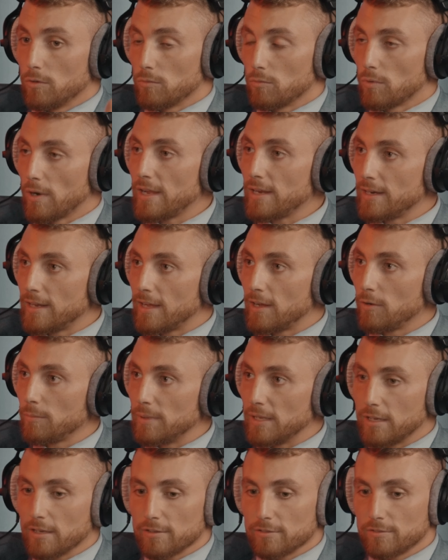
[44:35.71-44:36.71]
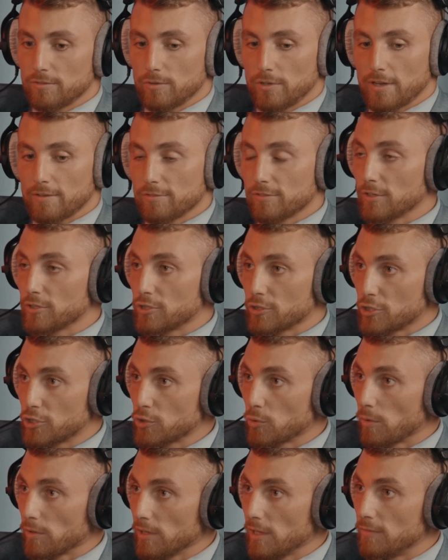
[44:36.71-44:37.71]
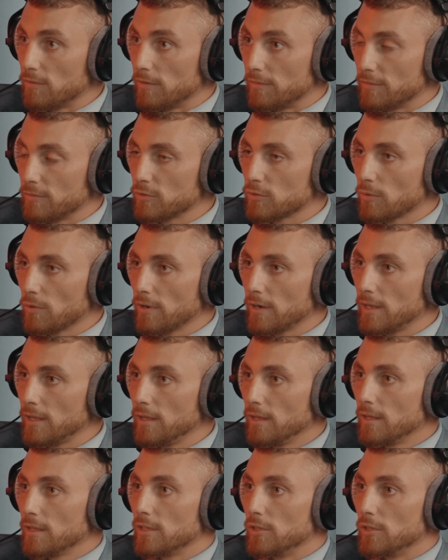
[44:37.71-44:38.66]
right now because you have such a short level of inventory,